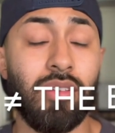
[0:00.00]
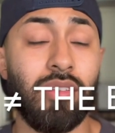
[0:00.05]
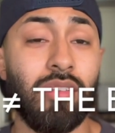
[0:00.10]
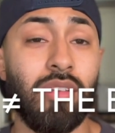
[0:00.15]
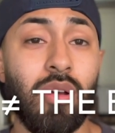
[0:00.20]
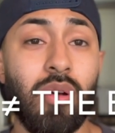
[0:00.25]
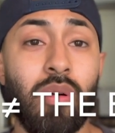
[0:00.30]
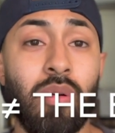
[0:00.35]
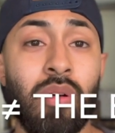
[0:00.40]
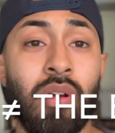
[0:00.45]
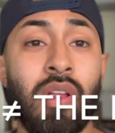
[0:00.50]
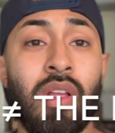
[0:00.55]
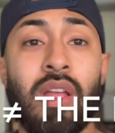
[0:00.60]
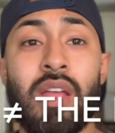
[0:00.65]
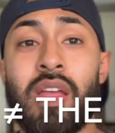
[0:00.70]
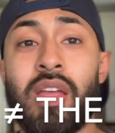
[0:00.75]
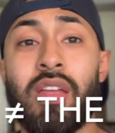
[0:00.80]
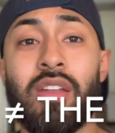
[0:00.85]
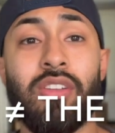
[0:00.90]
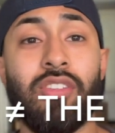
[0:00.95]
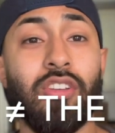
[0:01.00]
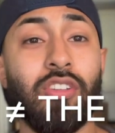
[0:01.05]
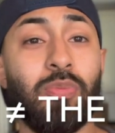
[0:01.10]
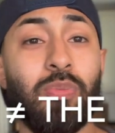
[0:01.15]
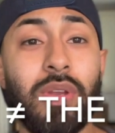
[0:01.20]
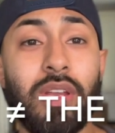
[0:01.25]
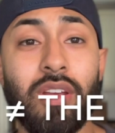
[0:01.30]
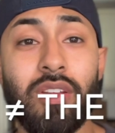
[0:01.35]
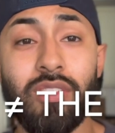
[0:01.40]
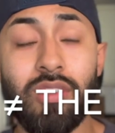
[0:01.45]
So just
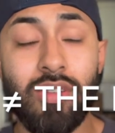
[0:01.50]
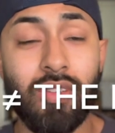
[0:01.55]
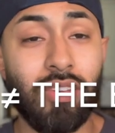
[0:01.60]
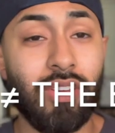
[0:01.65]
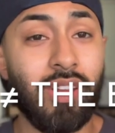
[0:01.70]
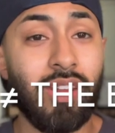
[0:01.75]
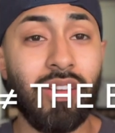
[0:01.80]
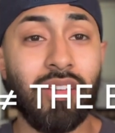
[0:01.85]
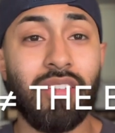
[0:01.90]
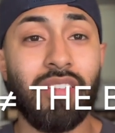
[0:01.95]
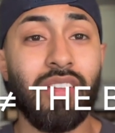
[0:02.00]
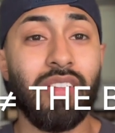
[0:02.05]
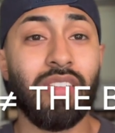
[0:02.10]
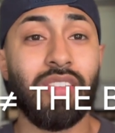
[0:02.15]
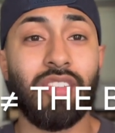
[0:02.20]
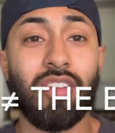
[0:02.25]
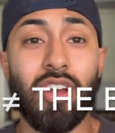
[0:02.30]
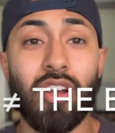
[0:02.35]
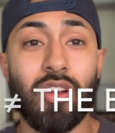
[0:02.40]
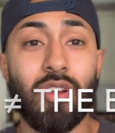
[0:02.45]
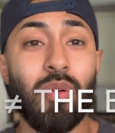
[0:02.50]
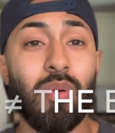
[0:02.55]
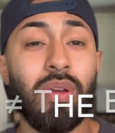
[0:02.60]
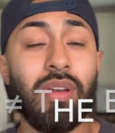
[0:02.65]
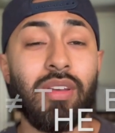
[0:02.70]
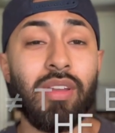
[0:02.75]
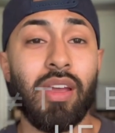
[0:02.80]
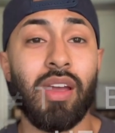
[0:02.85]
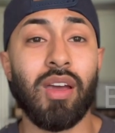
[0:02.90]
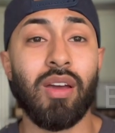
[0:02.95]
because you can see the stock going
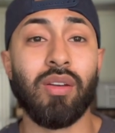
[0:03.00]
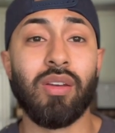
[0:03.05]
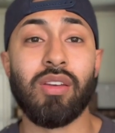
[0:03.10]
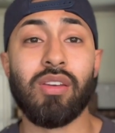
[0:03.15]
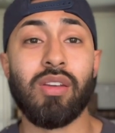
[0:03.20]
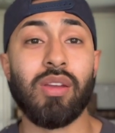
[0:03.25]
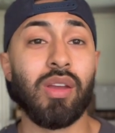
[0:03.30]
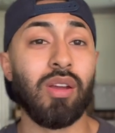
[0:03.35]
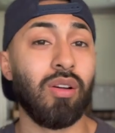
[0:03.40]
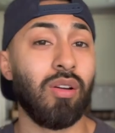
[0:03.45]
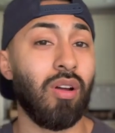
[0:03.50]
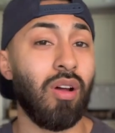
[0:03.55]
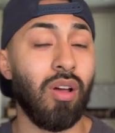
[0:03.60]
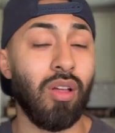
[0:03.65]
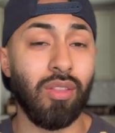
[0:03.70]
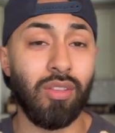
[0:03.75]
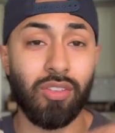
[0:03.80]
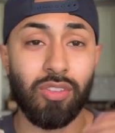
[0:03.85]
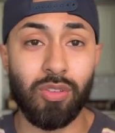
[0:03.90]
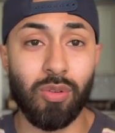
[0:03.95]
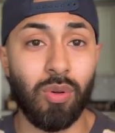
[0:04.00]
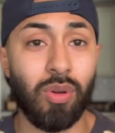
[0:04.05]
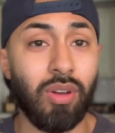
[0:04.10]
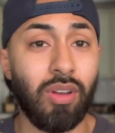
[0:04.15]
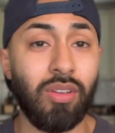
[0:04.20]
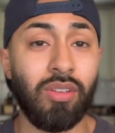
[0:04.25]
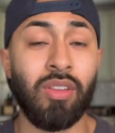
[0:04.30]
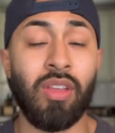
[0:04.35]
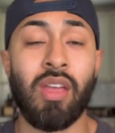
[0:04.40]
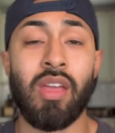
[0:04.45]
down and you hear all this
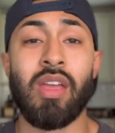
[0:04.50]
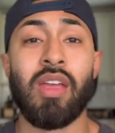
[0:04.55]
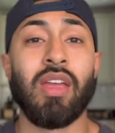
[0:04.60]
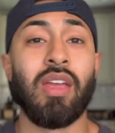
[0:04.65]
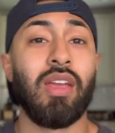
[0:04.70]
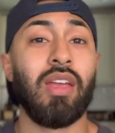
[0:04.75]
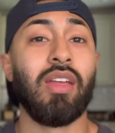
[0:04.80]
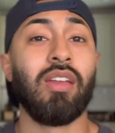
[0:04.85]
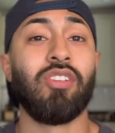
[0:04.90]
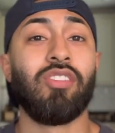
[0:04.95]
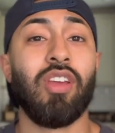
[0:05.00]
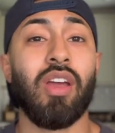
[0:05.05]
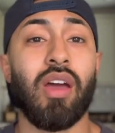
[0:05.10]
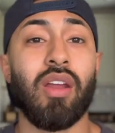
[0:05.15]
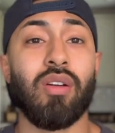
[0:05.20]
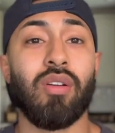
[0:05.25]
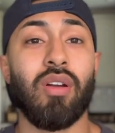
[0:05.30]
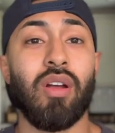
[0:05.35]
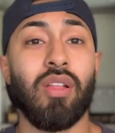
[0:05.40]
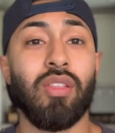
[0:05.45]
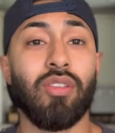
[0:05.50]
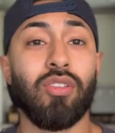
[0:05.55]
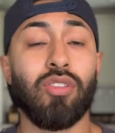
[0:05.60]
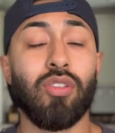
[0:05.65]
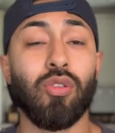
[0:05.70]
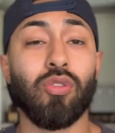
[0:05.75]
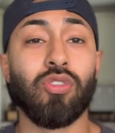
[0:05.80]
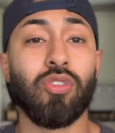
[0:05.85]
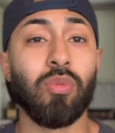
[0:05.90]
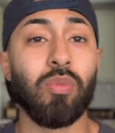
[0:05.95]
noise and chatter on the
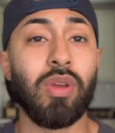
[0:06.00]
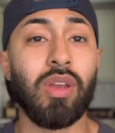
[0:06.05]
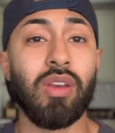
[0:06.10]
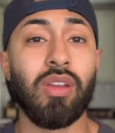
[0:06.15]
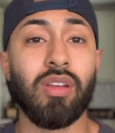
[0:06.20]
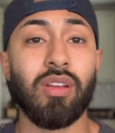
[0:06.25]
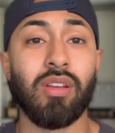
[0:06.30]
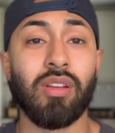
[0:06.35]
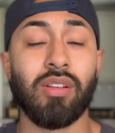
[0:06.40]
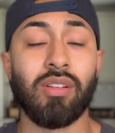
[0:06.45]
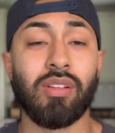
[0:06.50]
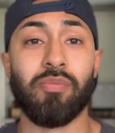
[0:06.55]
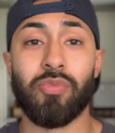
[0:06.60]
social media,